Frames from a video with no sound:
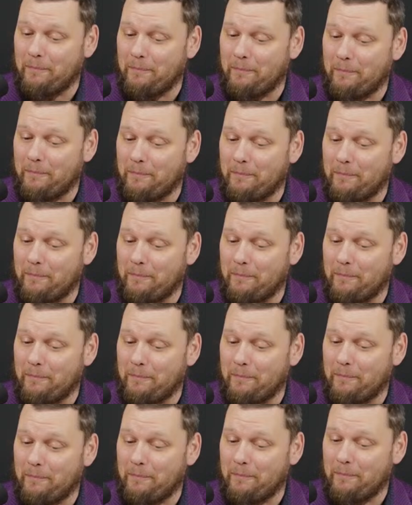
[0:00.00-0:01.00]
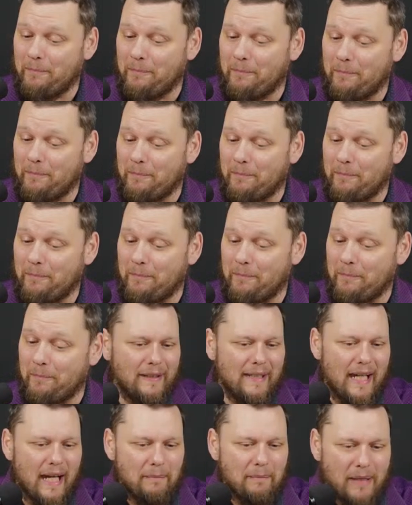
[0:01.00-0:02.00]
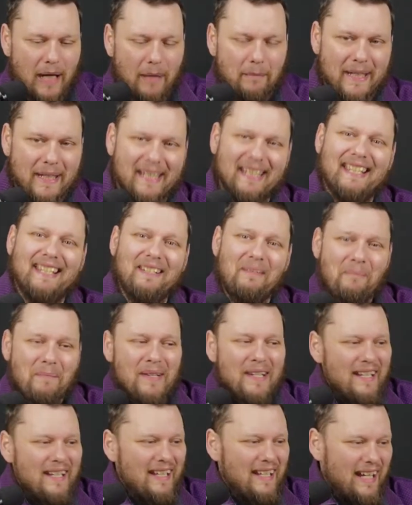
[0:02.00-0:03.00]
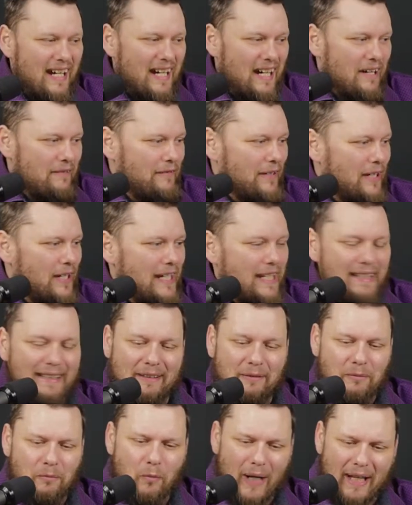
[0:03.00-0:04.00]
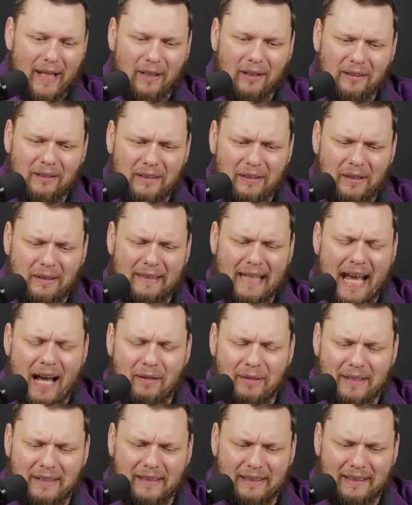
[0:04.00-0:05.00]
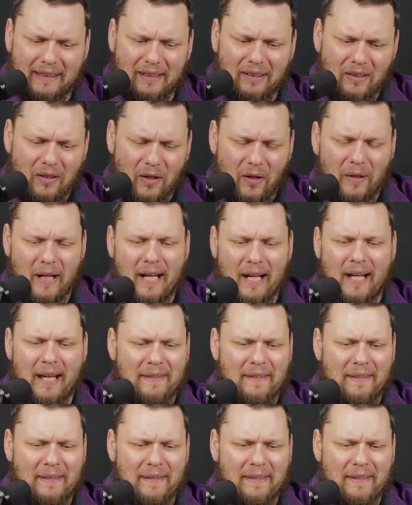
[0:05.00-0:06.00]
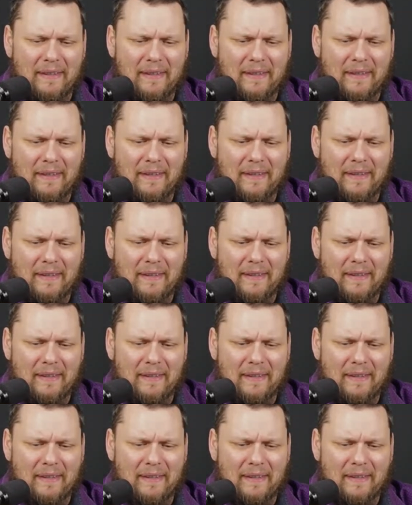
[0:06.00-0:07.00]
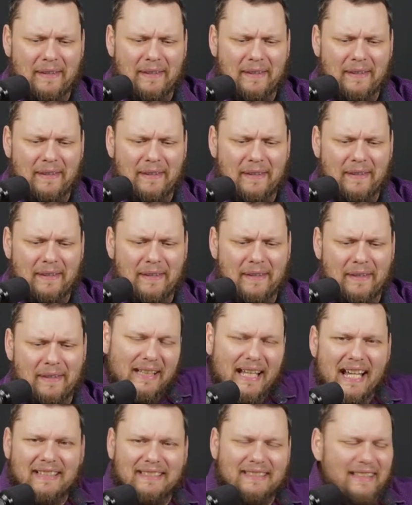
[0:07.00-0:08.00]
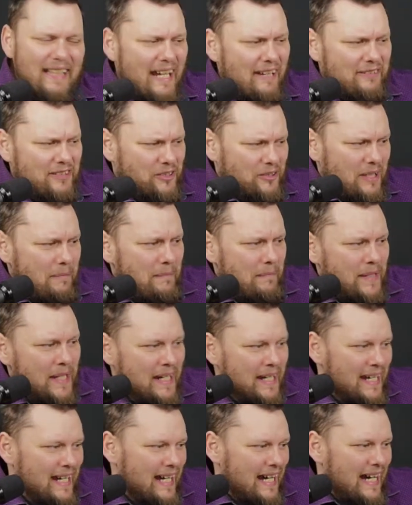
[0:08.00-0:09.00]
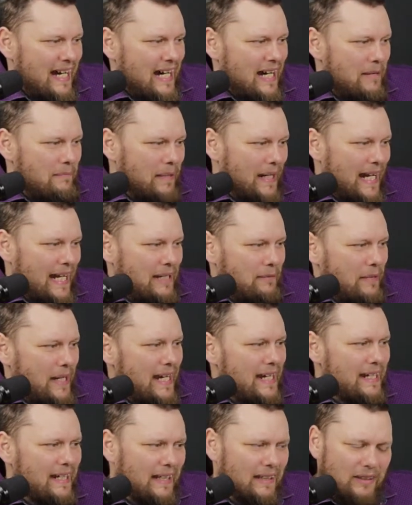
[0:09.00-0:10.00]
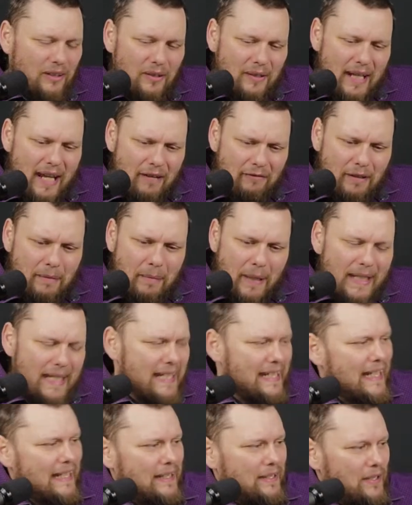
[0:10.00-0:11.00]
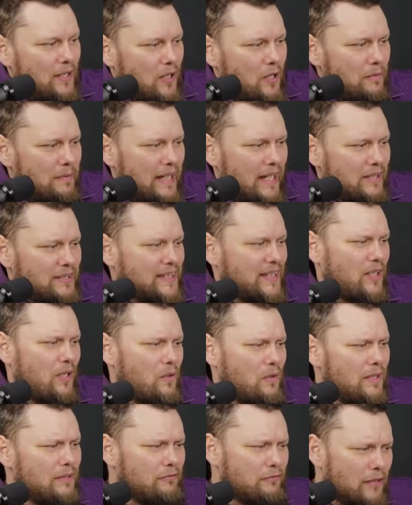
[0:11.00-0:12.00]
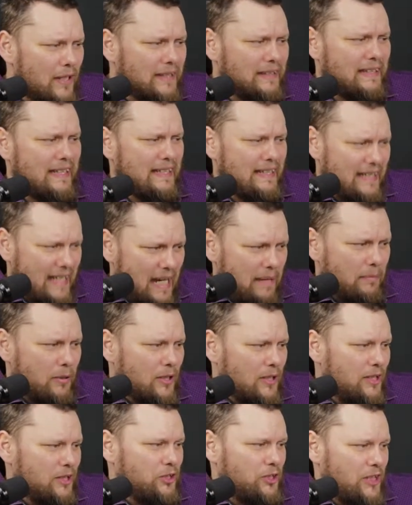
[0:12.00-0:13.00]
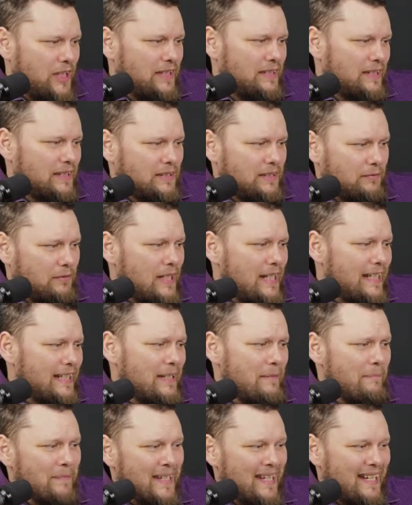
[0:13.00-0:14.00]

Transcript: but nonetheless, hopefully I'm coming in, very well, loud and clear. I think I got all the sound issues sorted out from the last live stream. But anyway, hello to everybody. Get gnomed. How's it going? Friendly neighborhood Jesus freak.